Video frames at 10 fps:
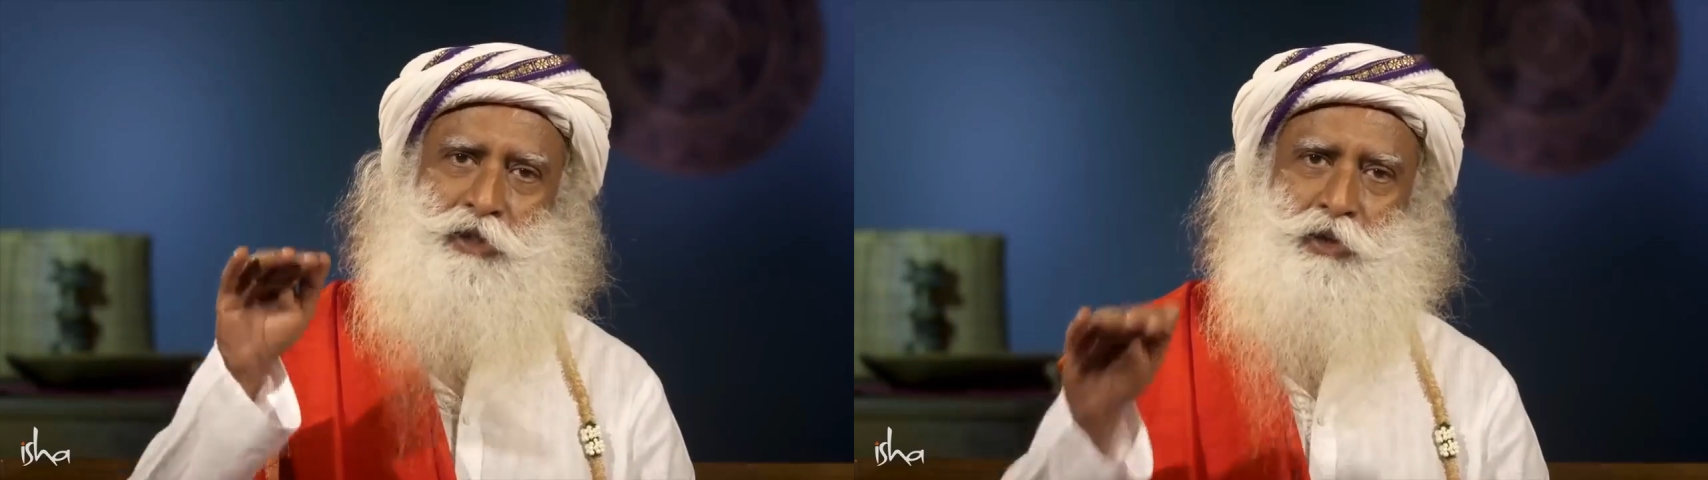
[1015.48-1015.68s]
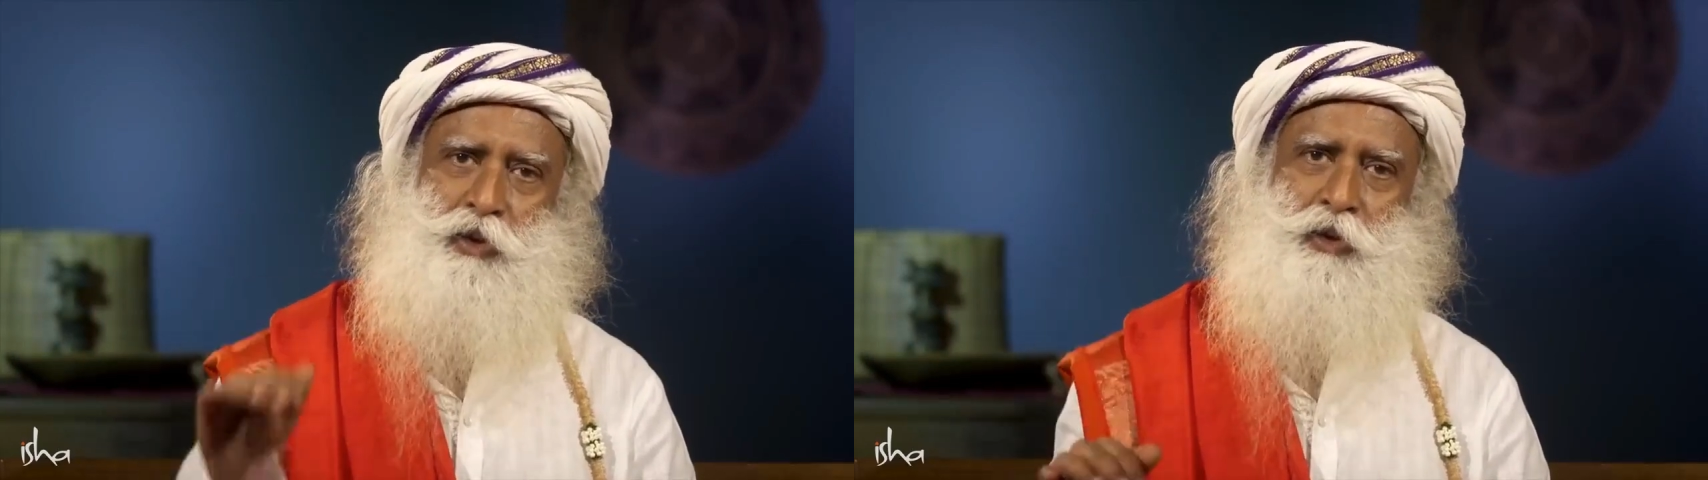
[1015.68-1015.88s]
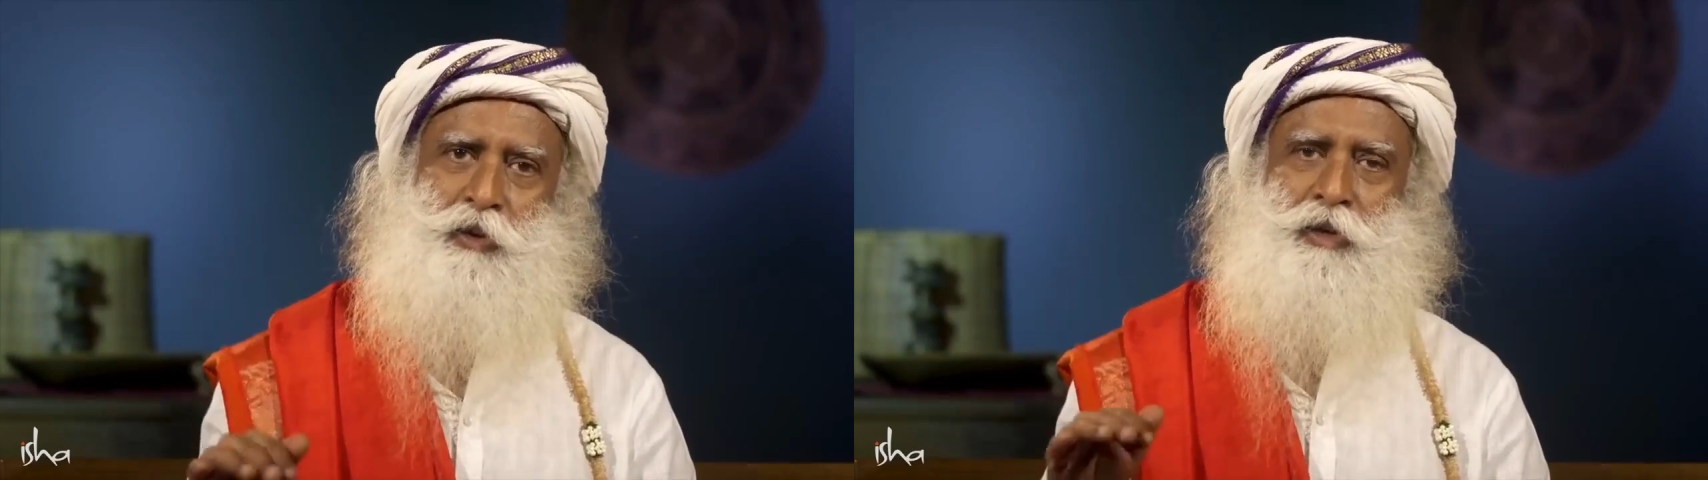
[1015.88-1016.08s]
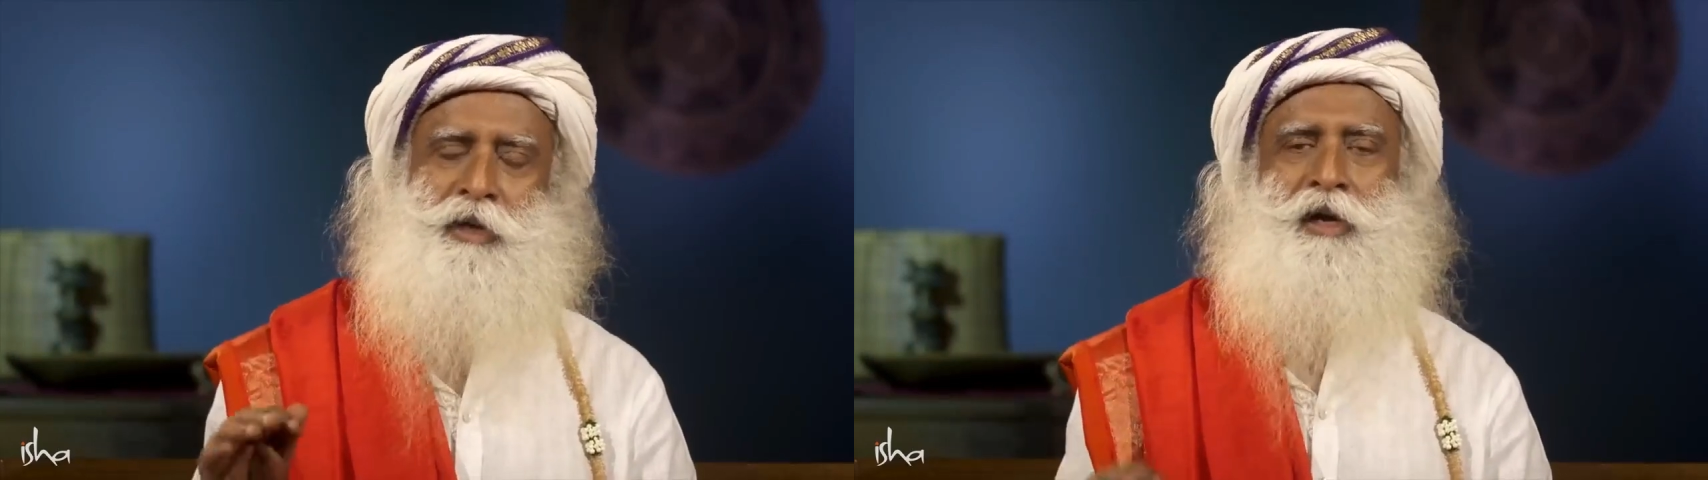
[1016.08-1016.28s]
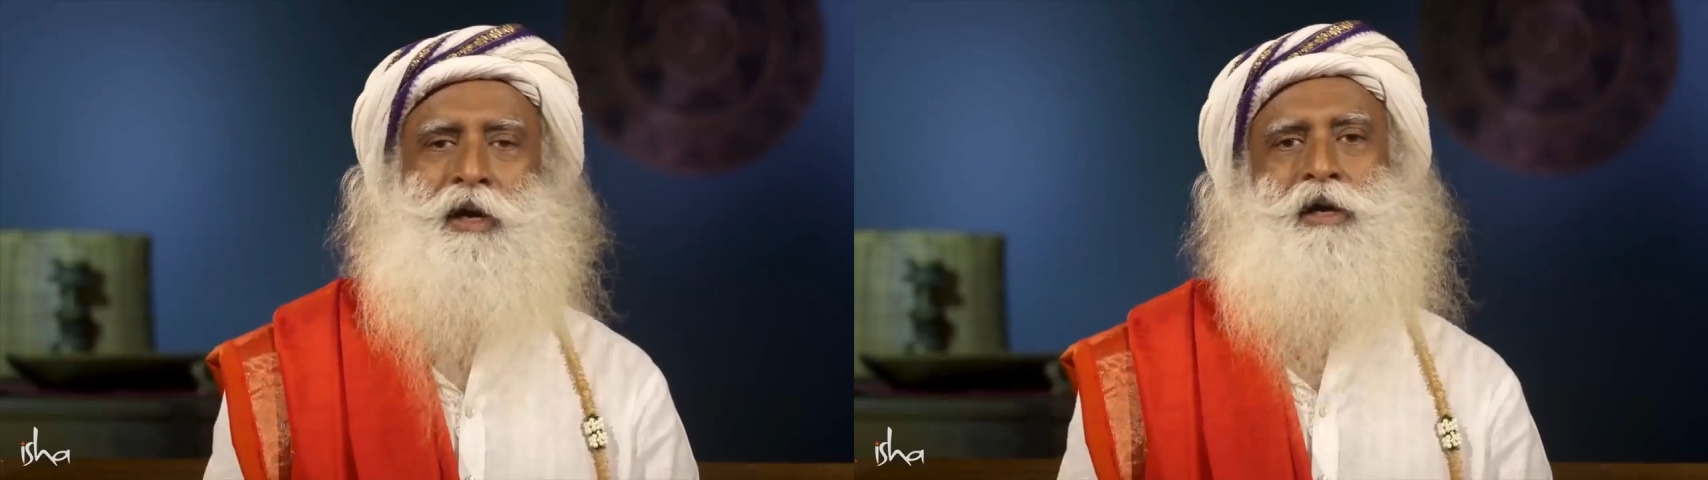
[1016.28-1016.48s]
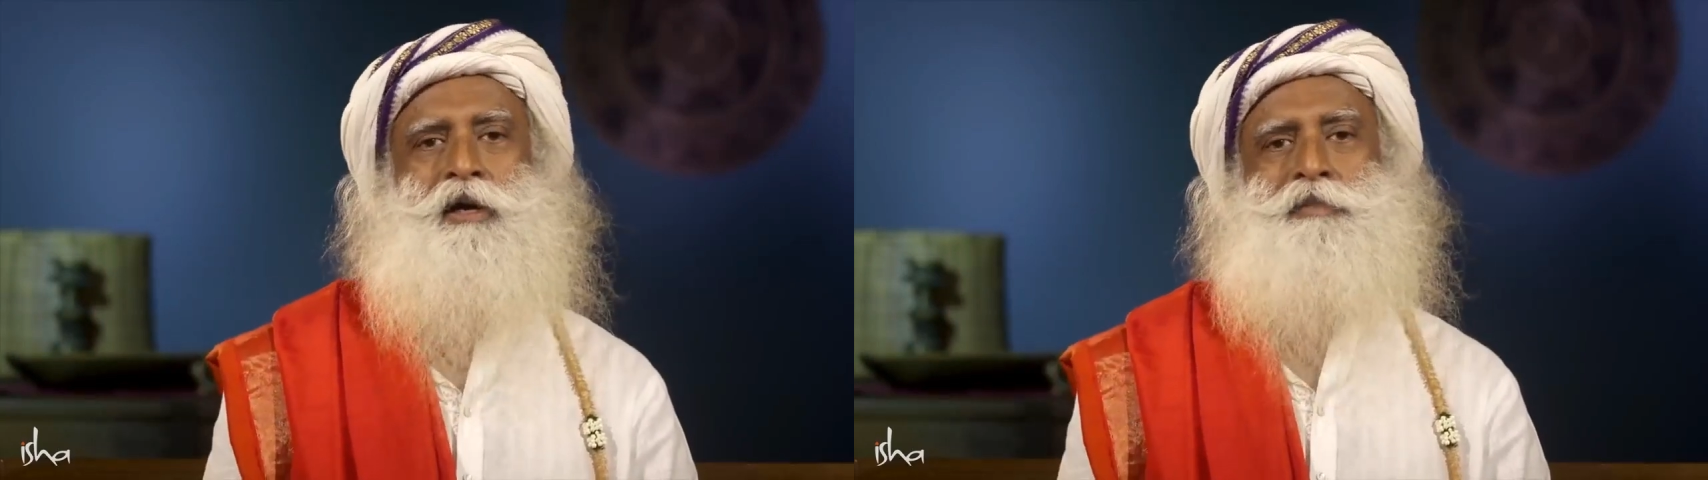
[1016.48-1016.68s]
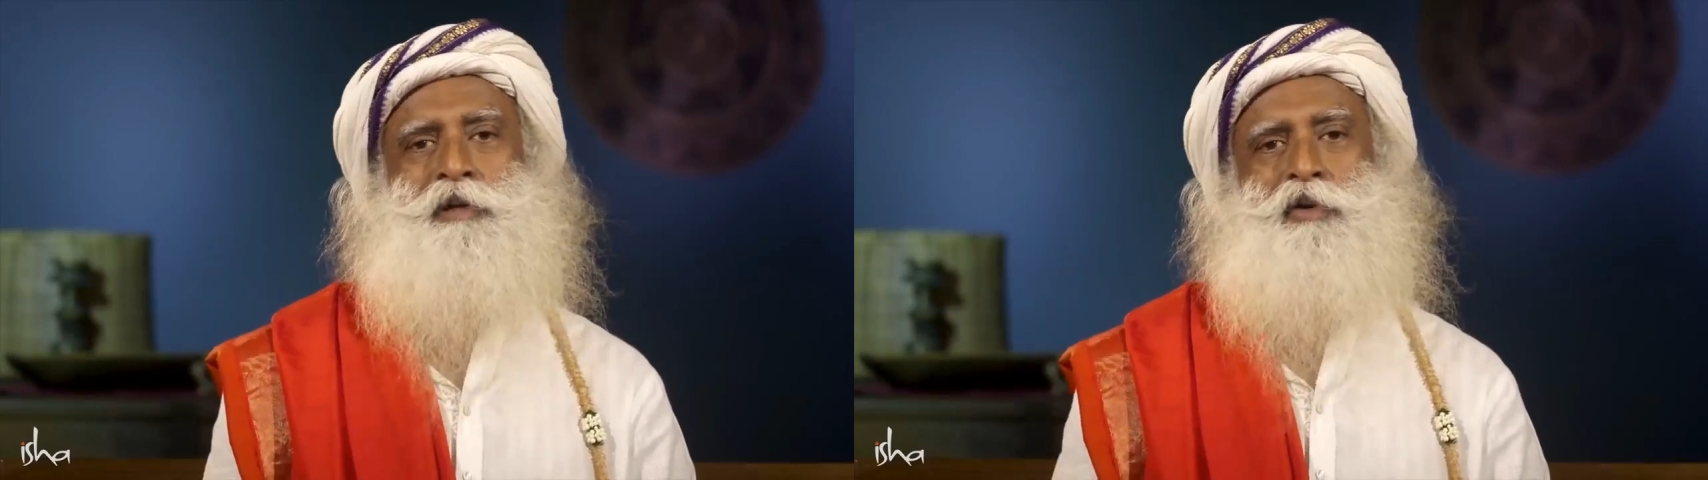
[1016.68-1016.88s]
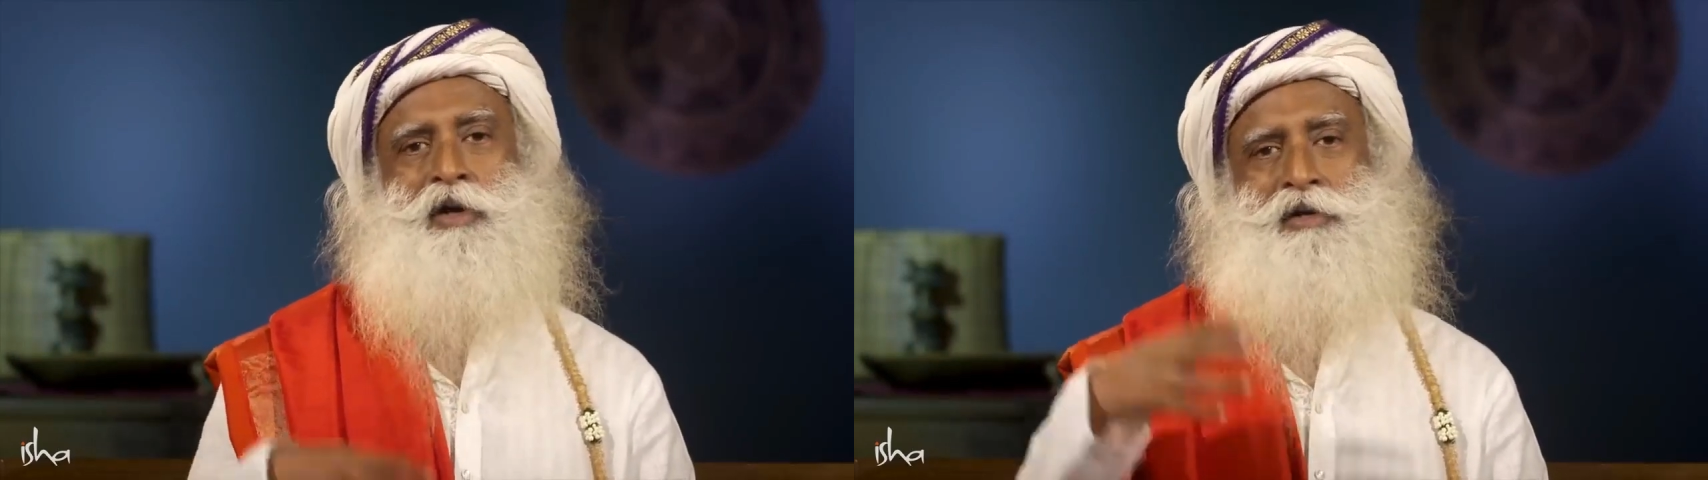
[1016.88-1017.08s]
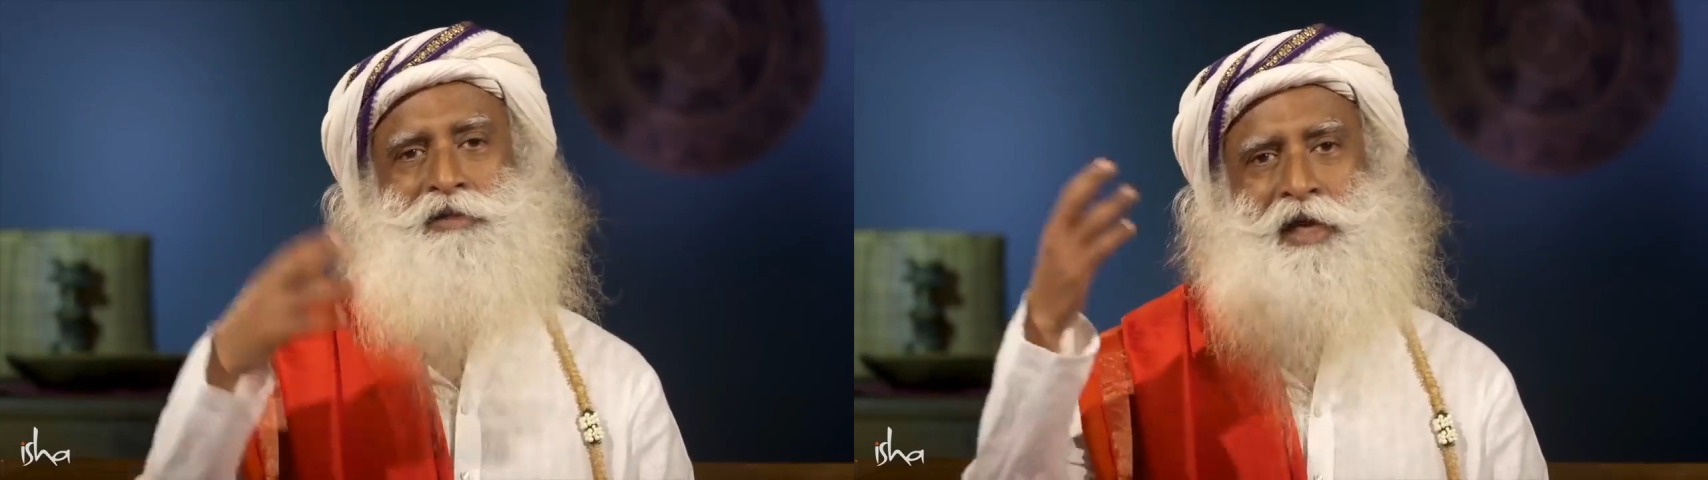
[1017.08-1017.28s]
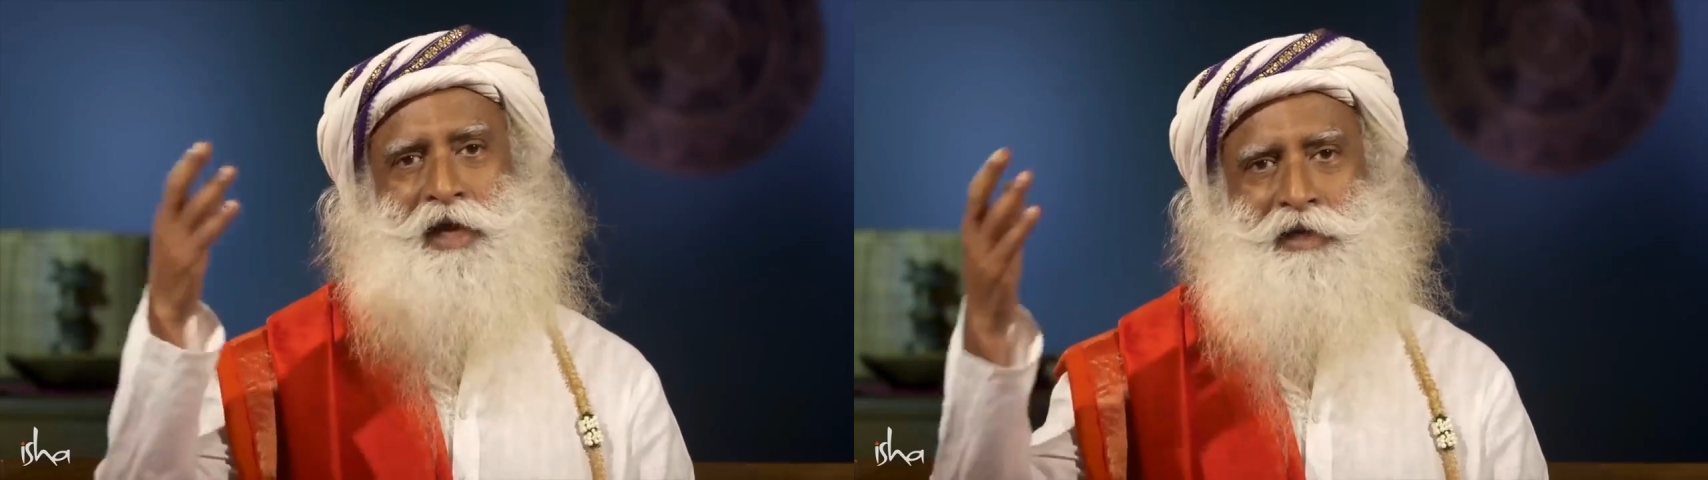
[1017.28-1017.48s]
are low, carbon
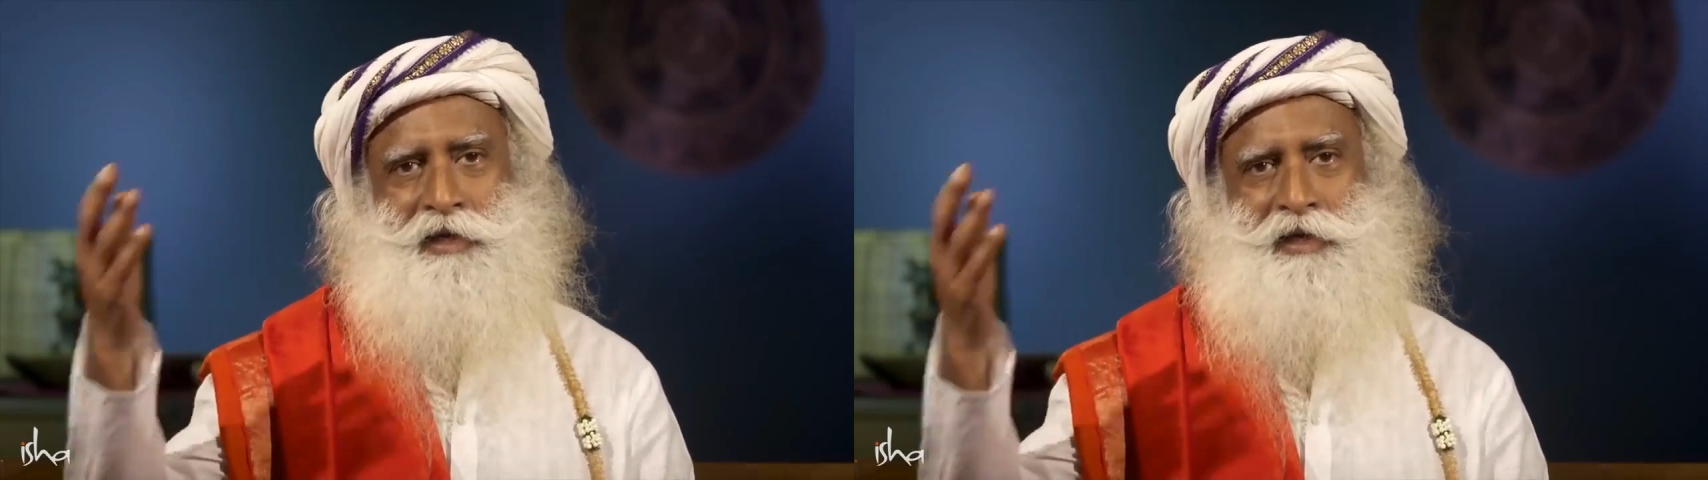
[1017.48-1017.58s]
monoxide